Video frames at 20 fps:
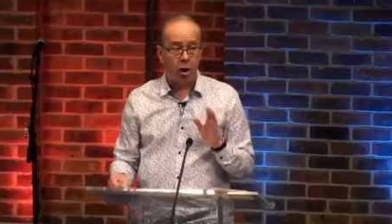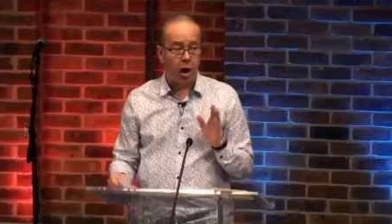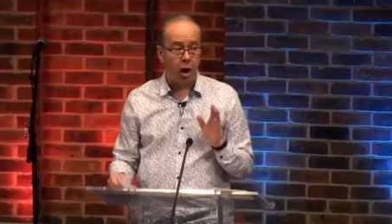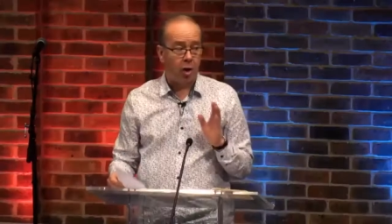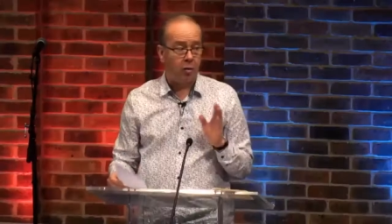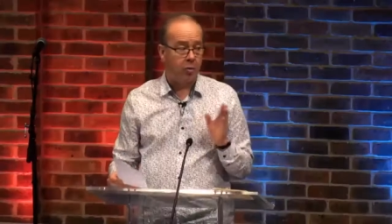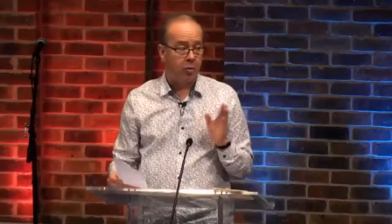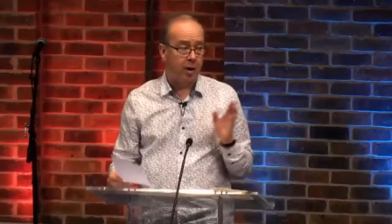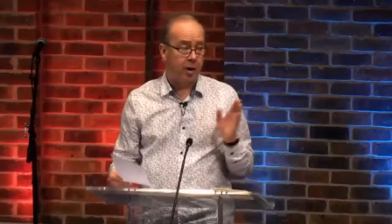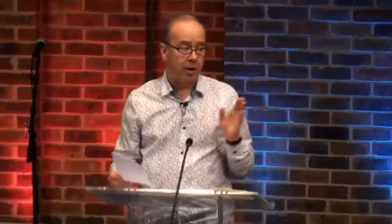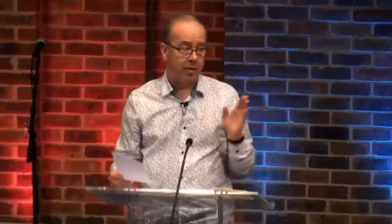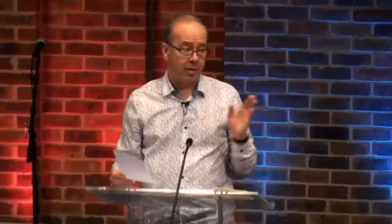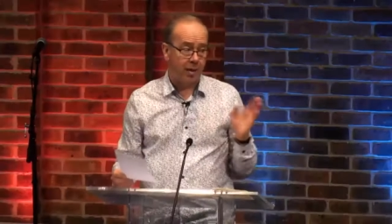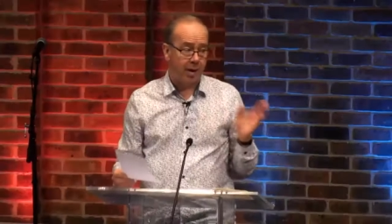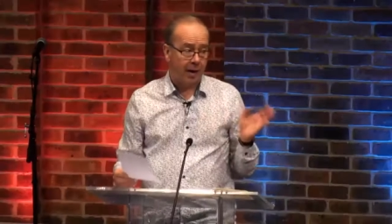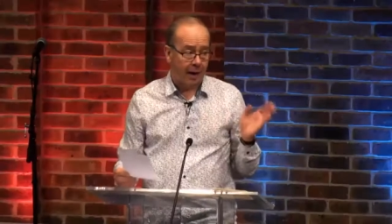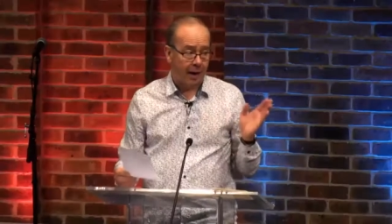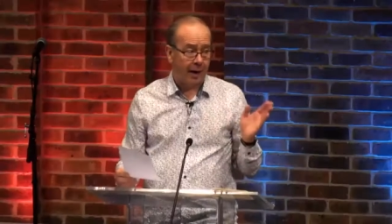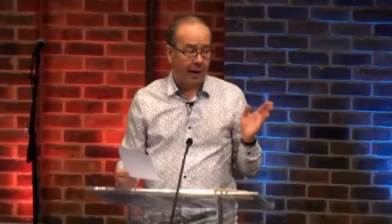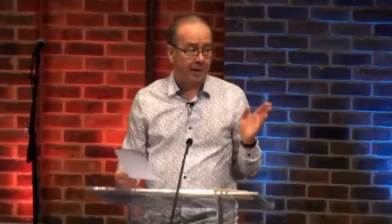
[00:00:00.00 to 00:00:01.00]
not only
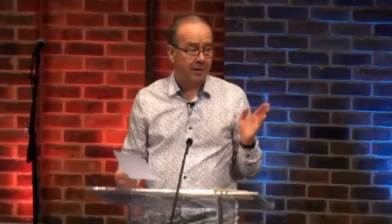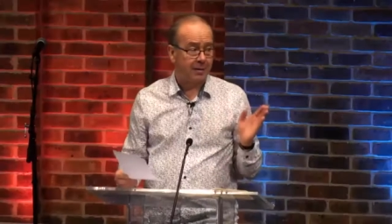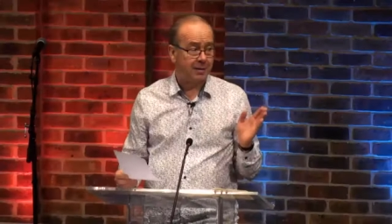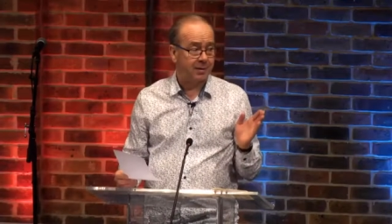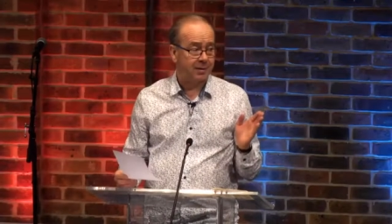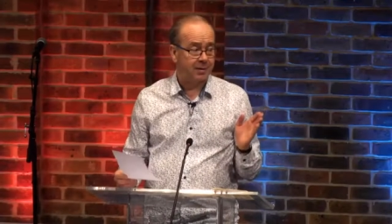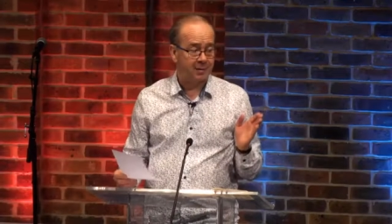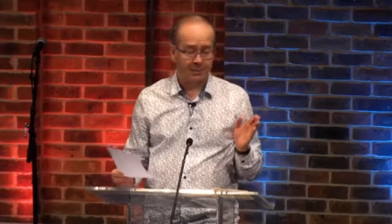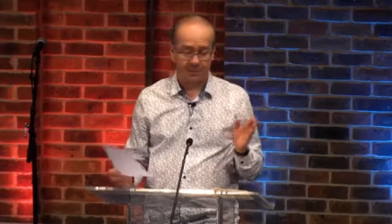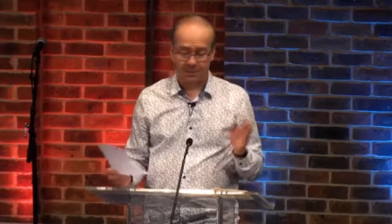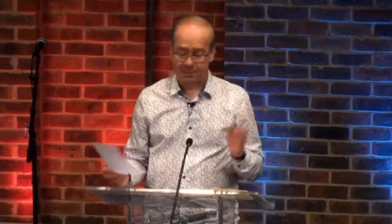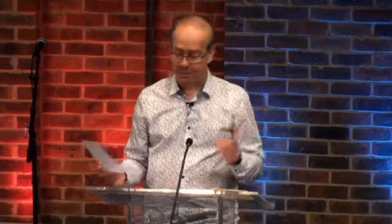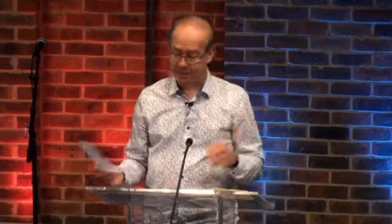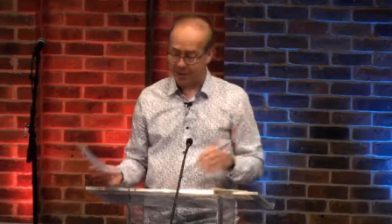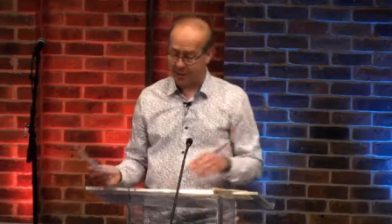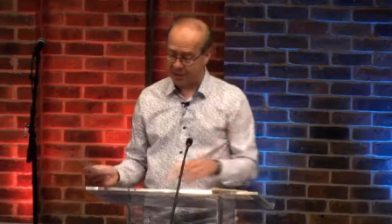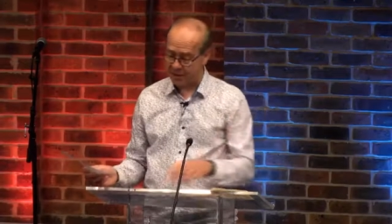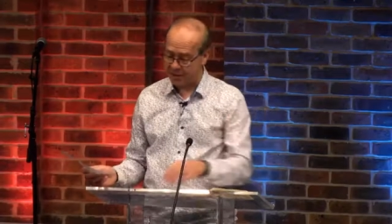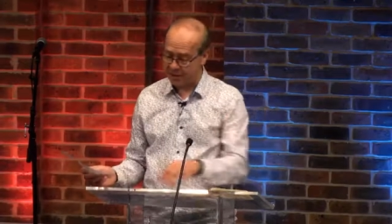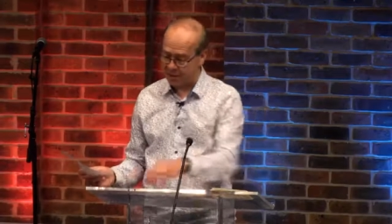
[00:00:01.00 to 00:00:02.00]
that,
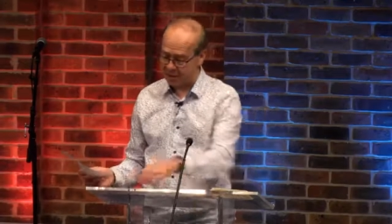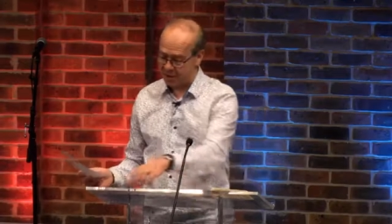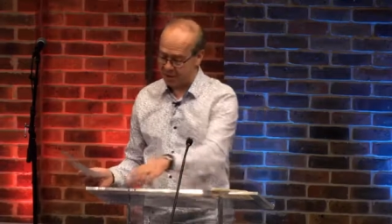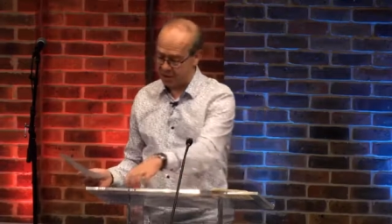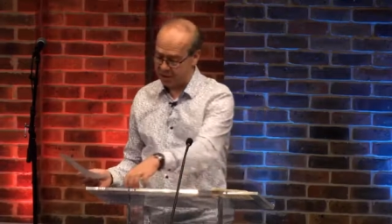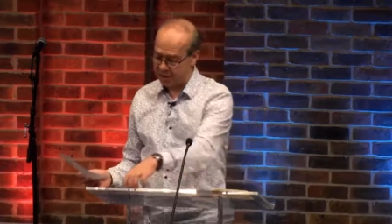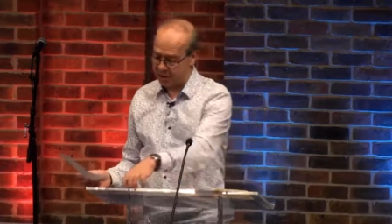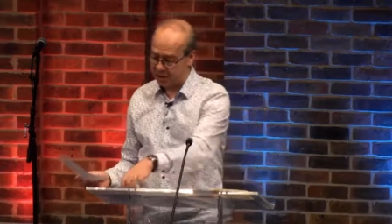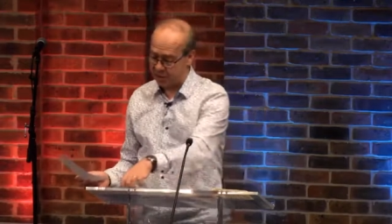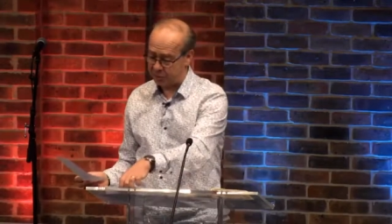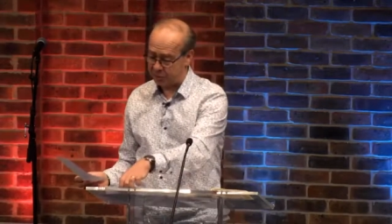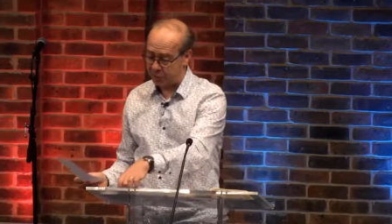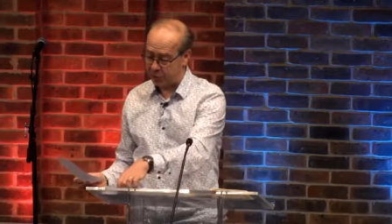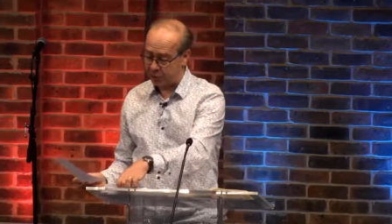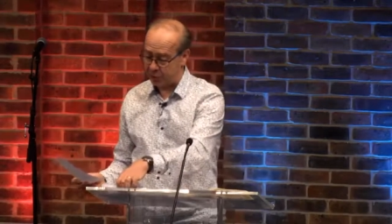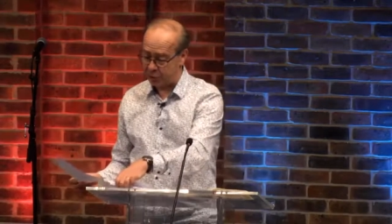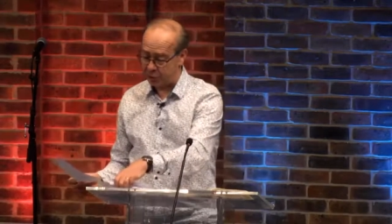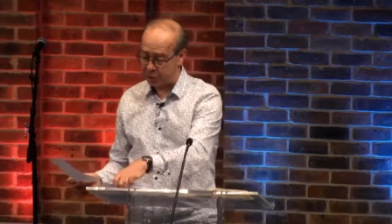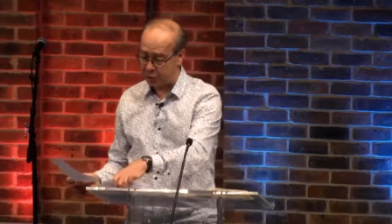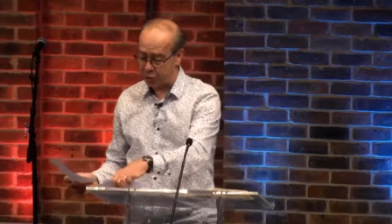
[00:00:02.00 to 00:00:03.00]
he says to his
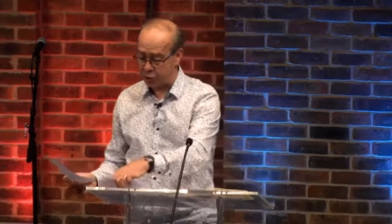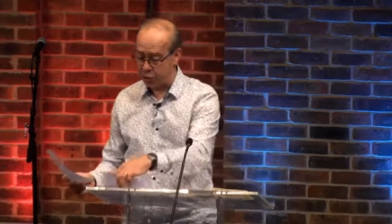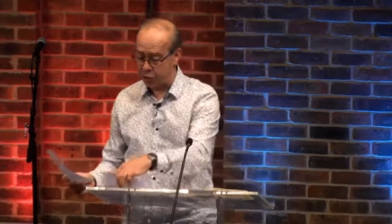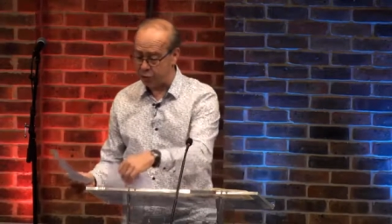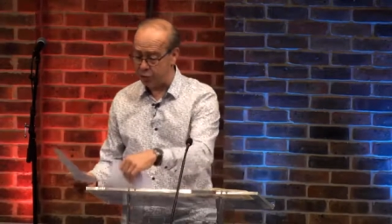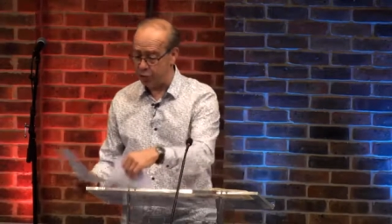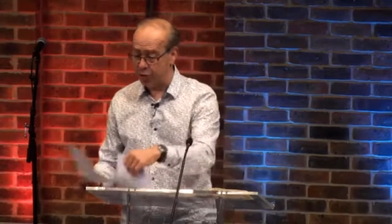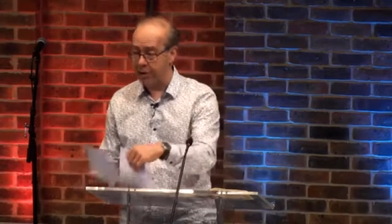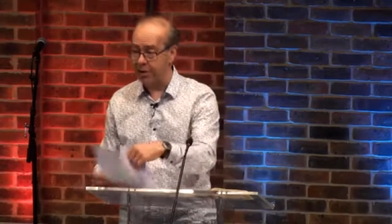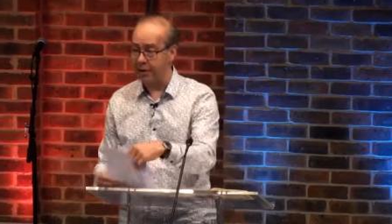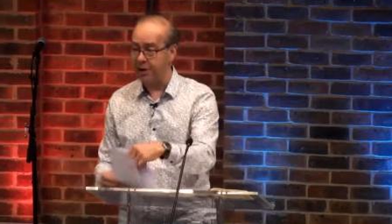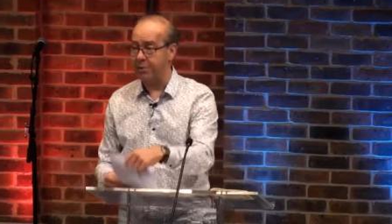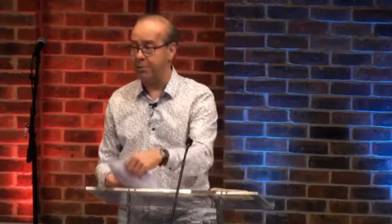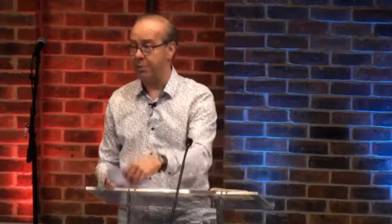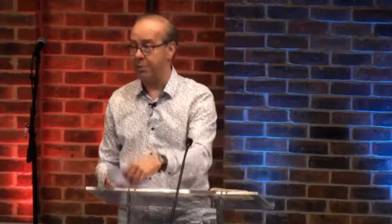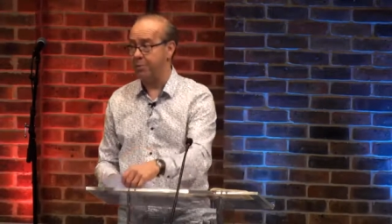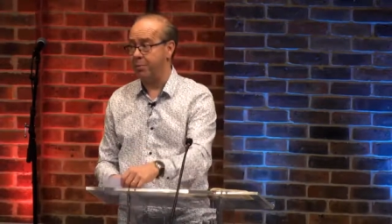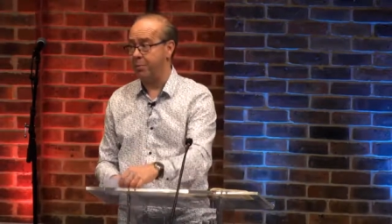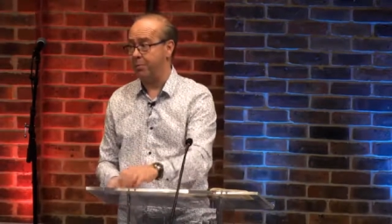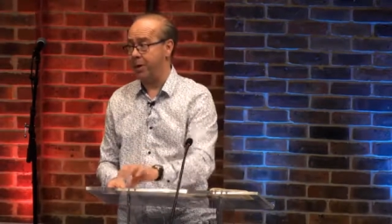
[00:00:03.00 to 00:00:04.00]
followers, you need to
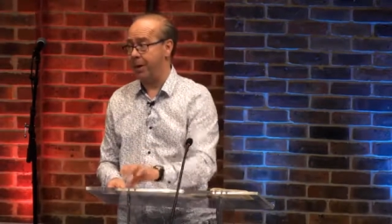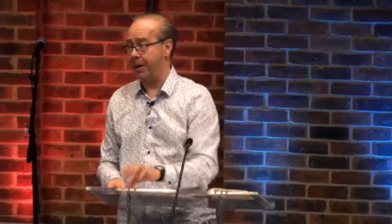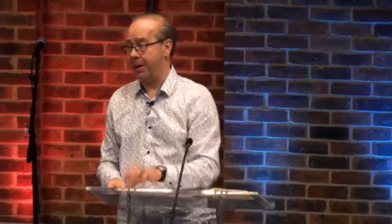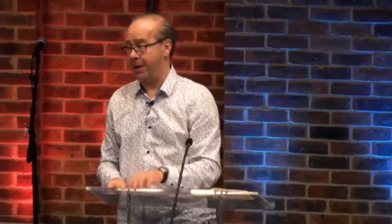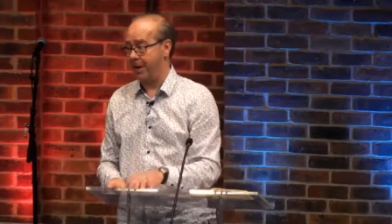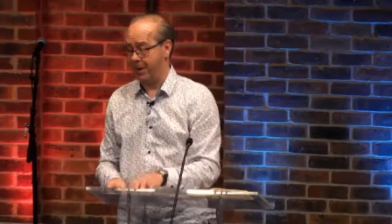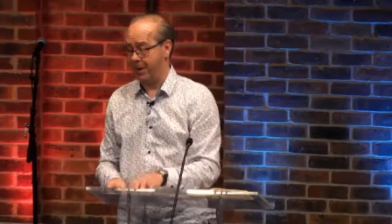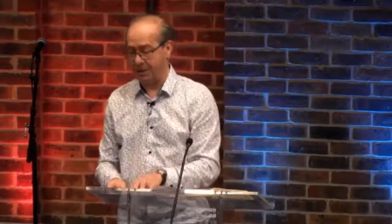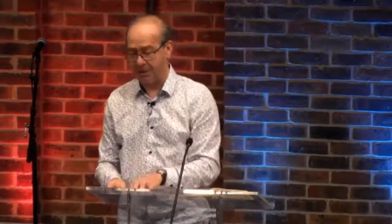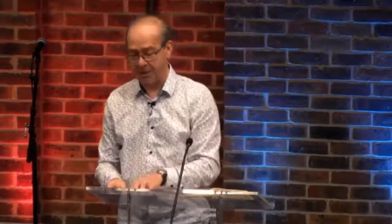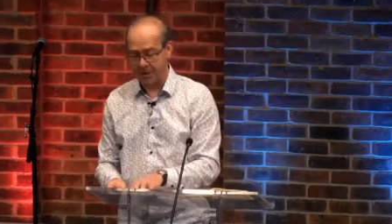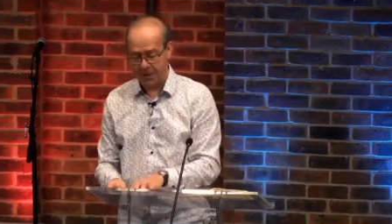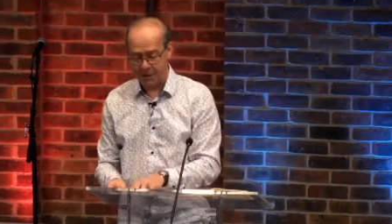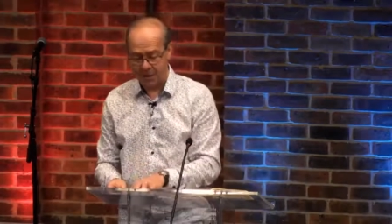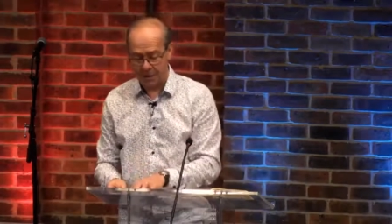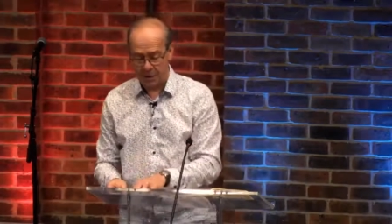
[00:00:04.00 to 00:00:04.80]
be prepared